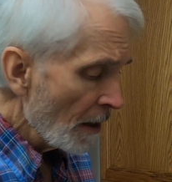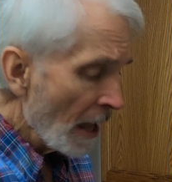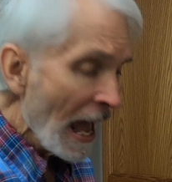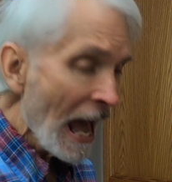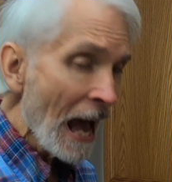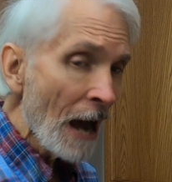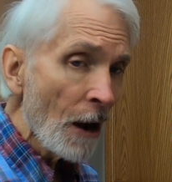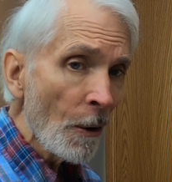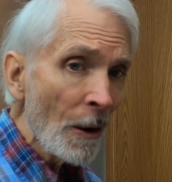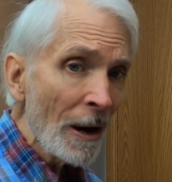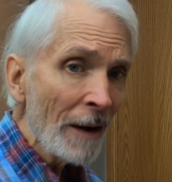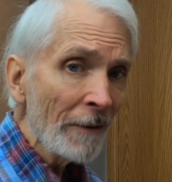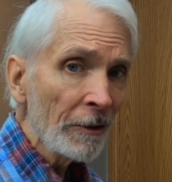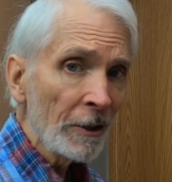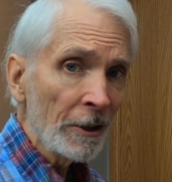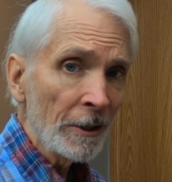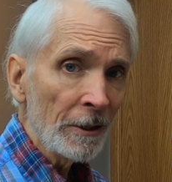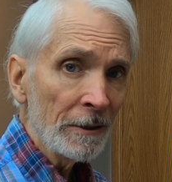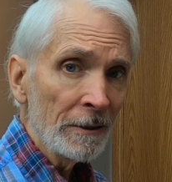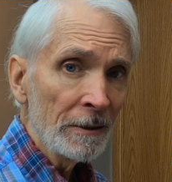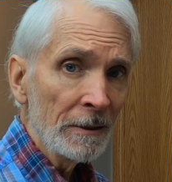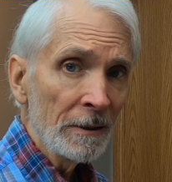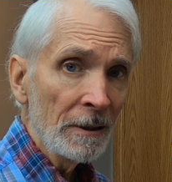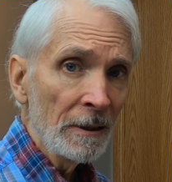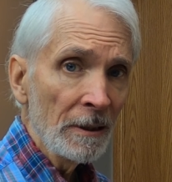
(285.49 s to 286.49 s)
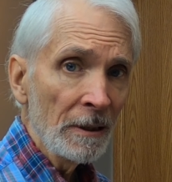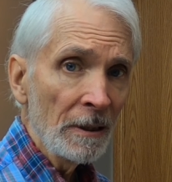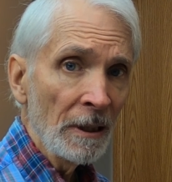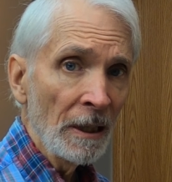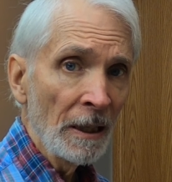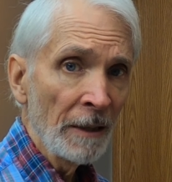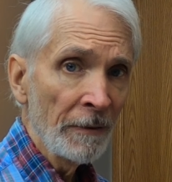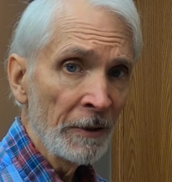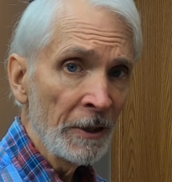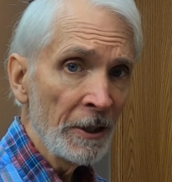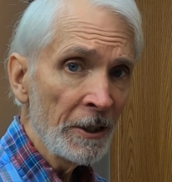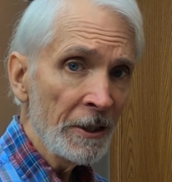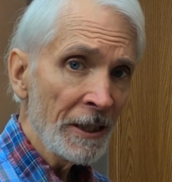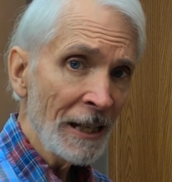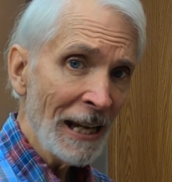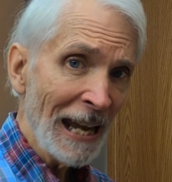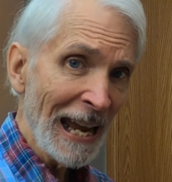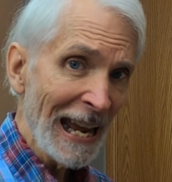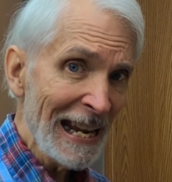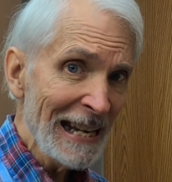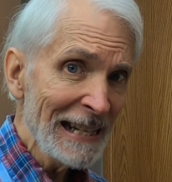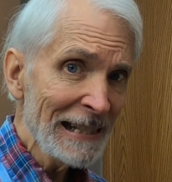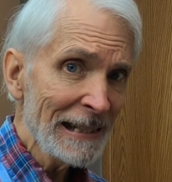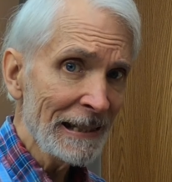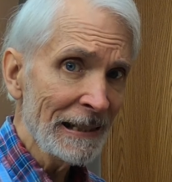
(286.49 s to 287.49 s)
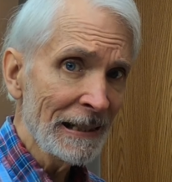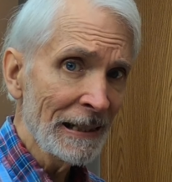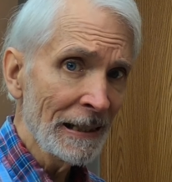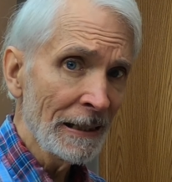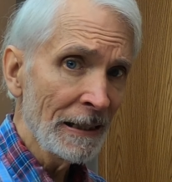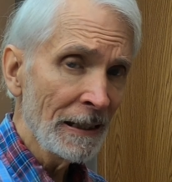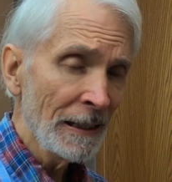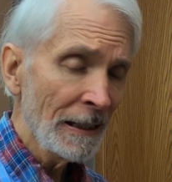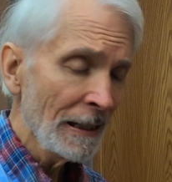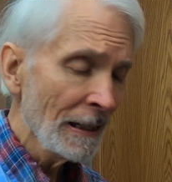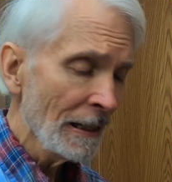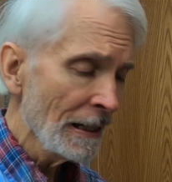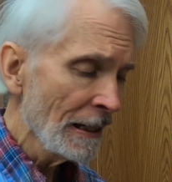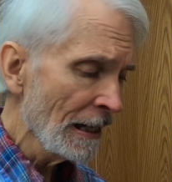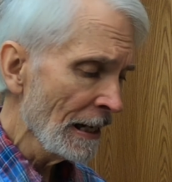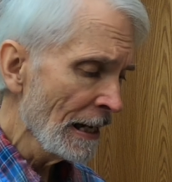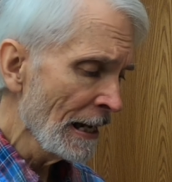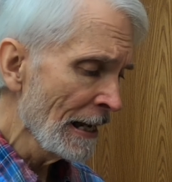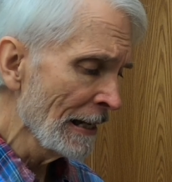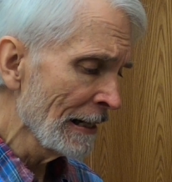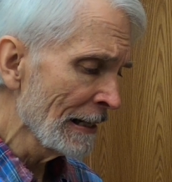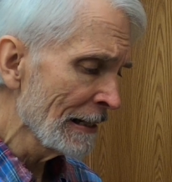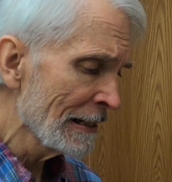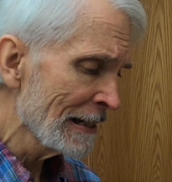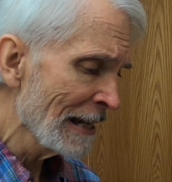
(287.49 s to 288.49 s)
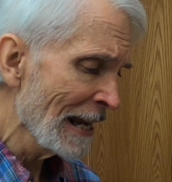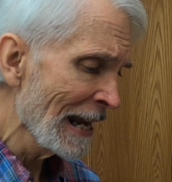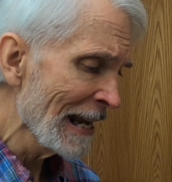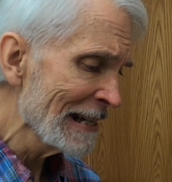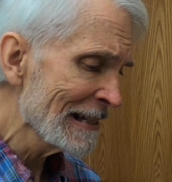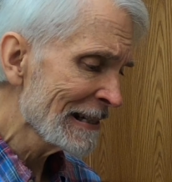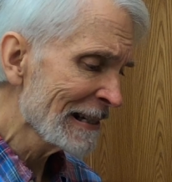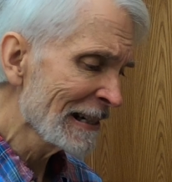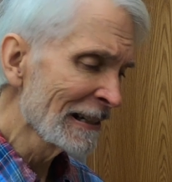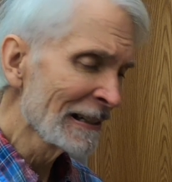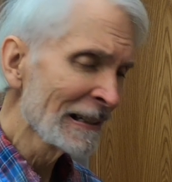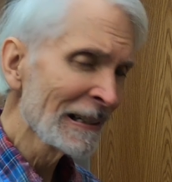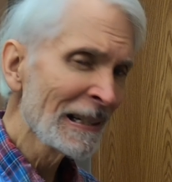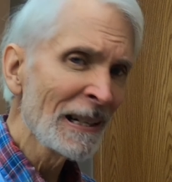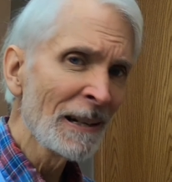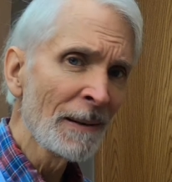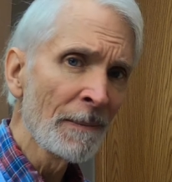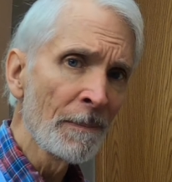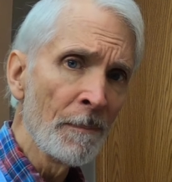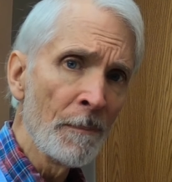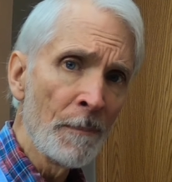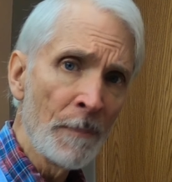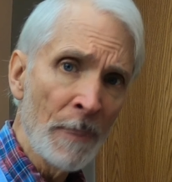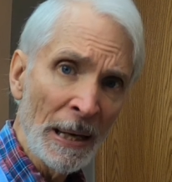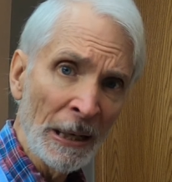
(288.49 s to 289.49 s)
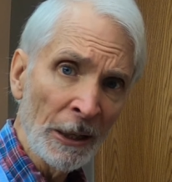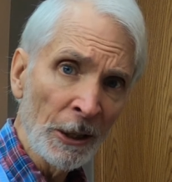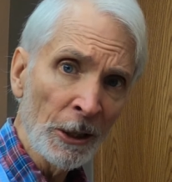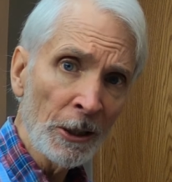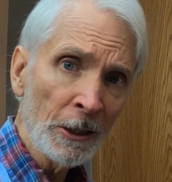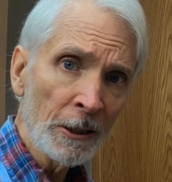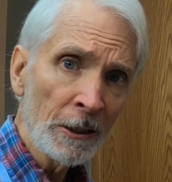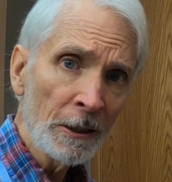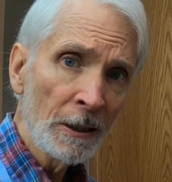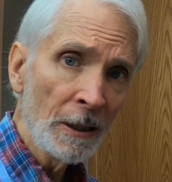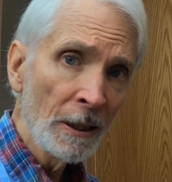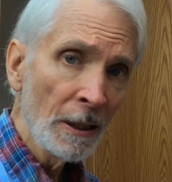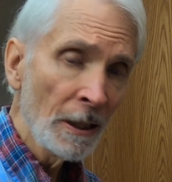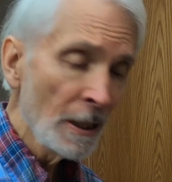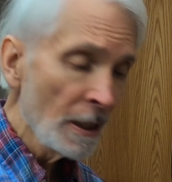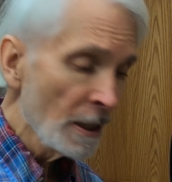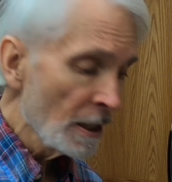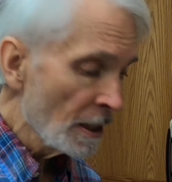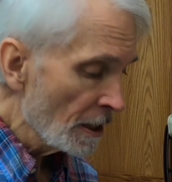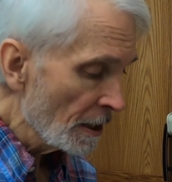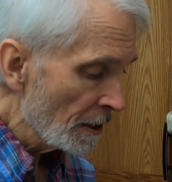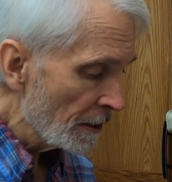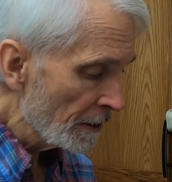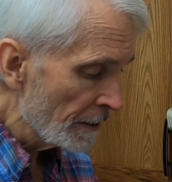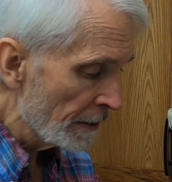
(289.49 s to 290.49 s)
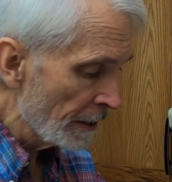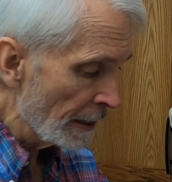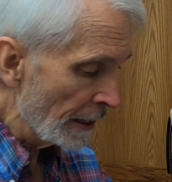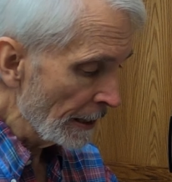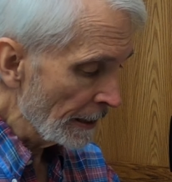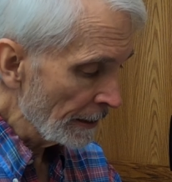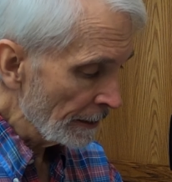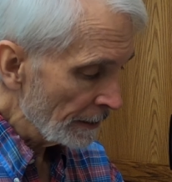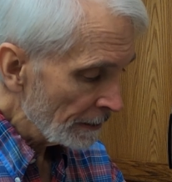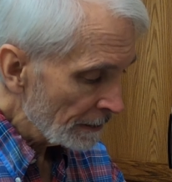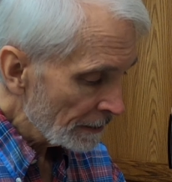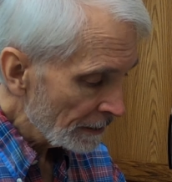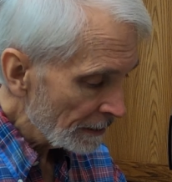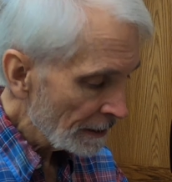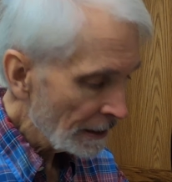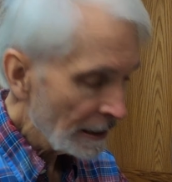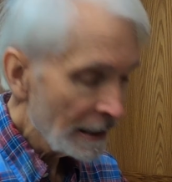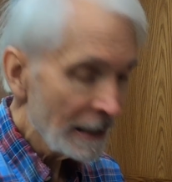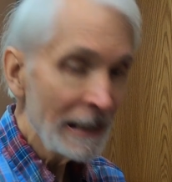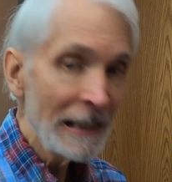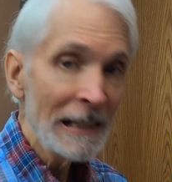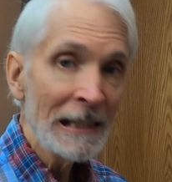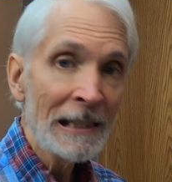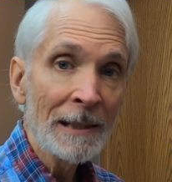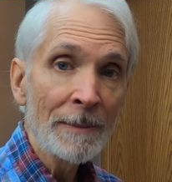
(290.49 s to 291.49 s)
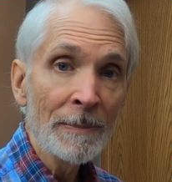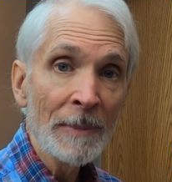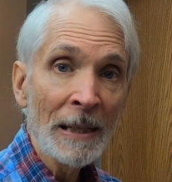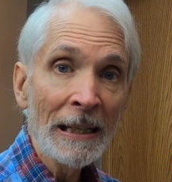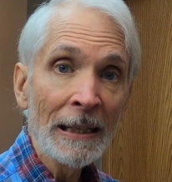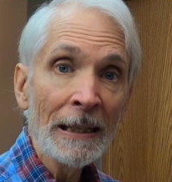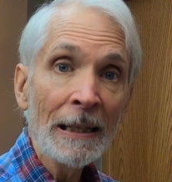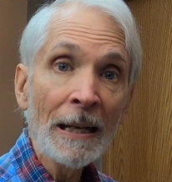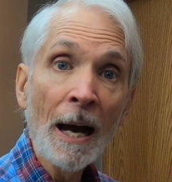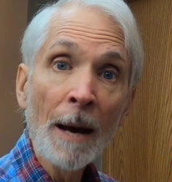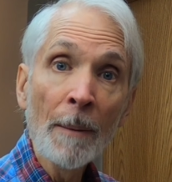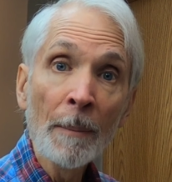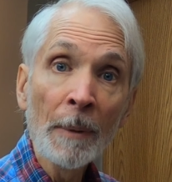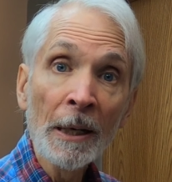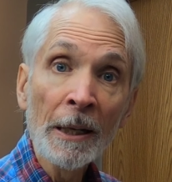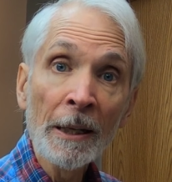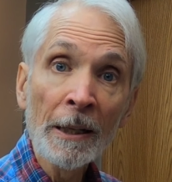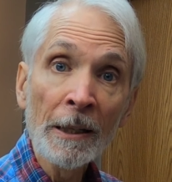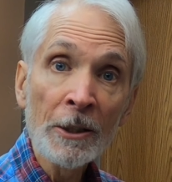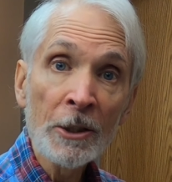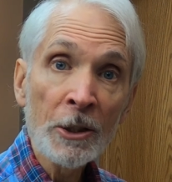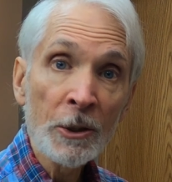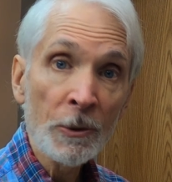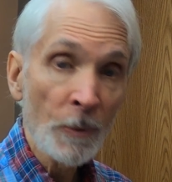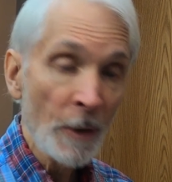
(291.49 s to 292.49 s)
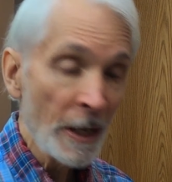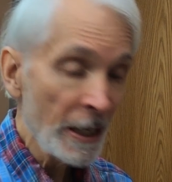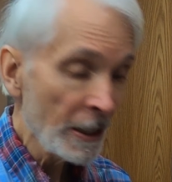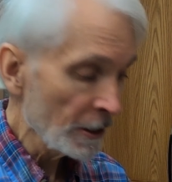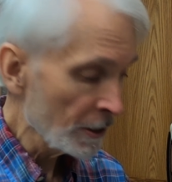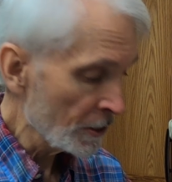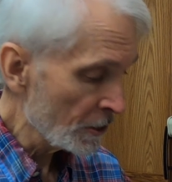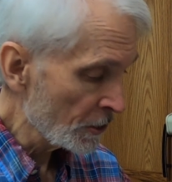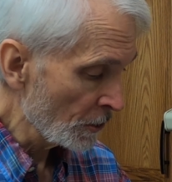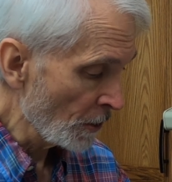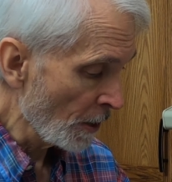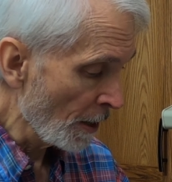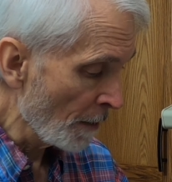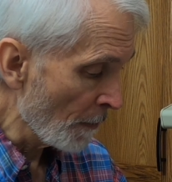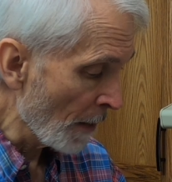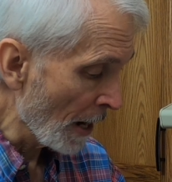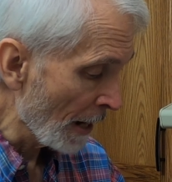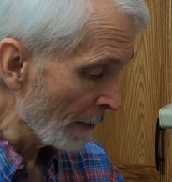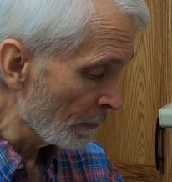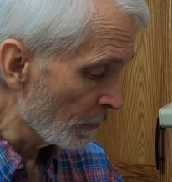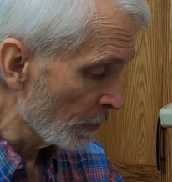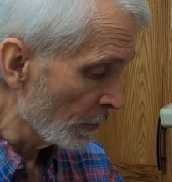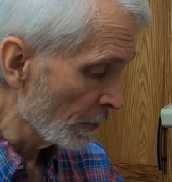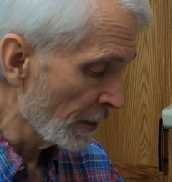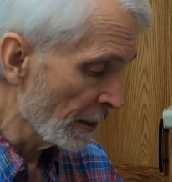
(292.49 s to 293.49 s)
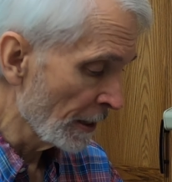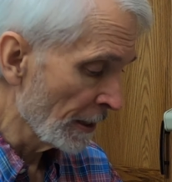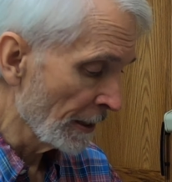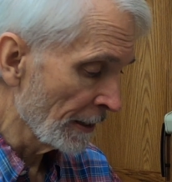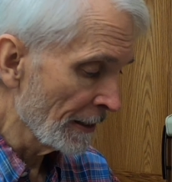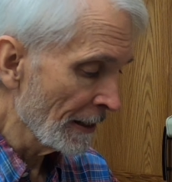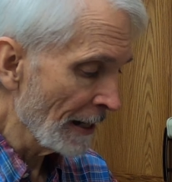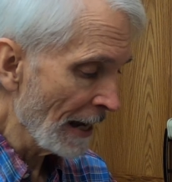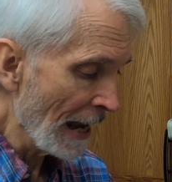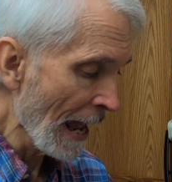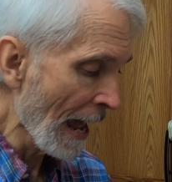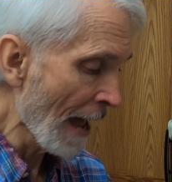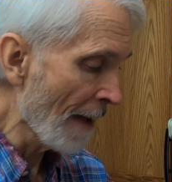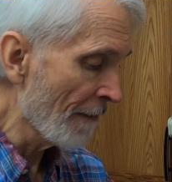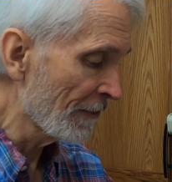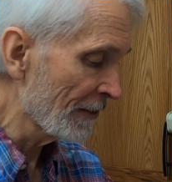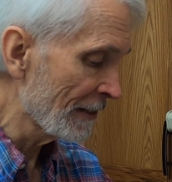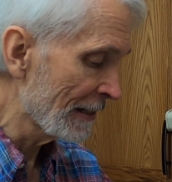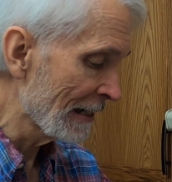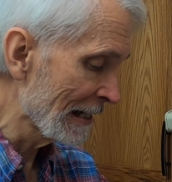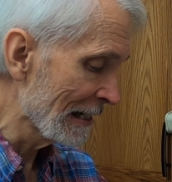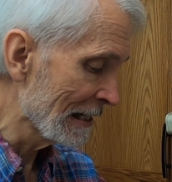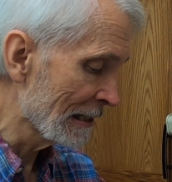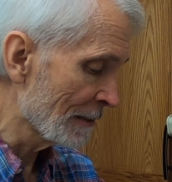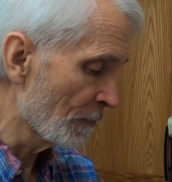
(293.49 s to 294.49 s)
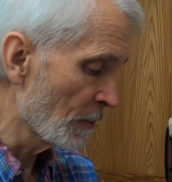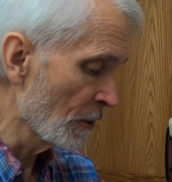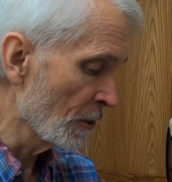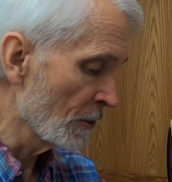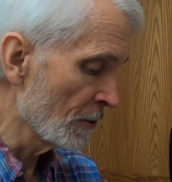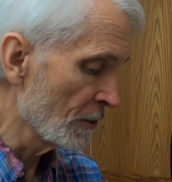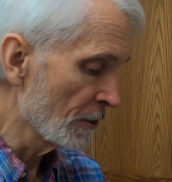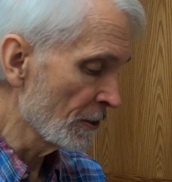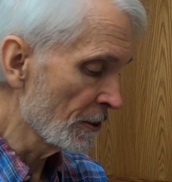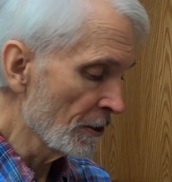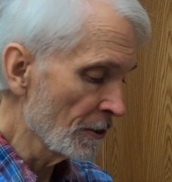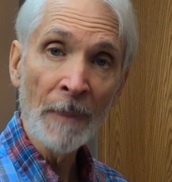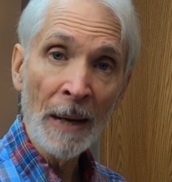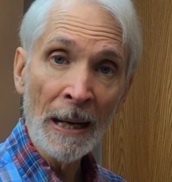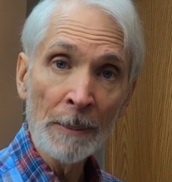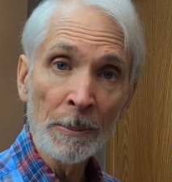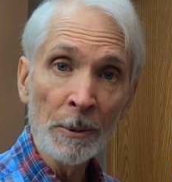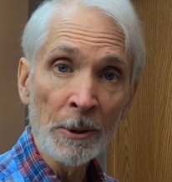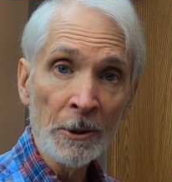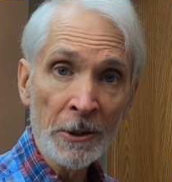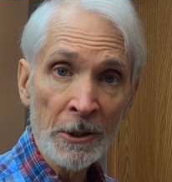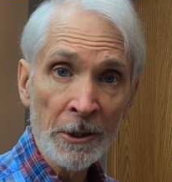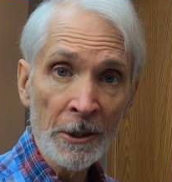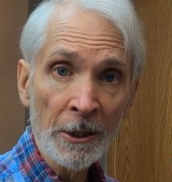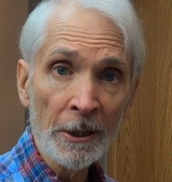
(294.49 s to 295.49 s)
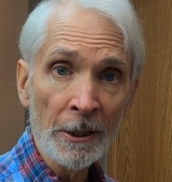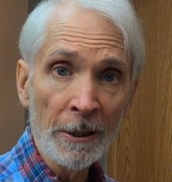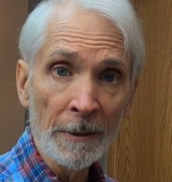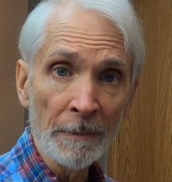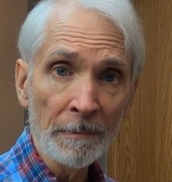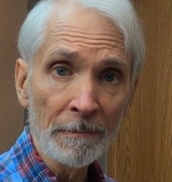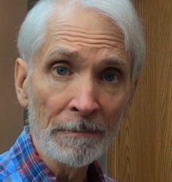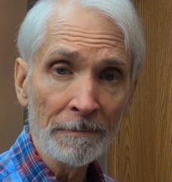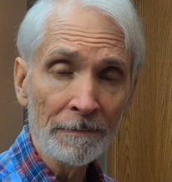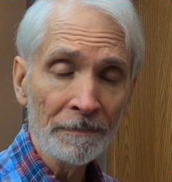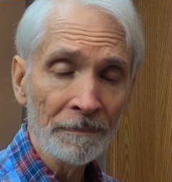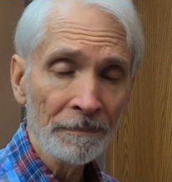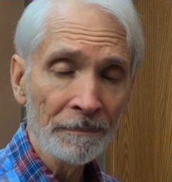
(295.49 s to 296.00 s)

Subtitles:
However, if you taste it and it tastes a little bitter, then it needs to become a little sweeter. So I might put in half a teaspoon of maple syrup.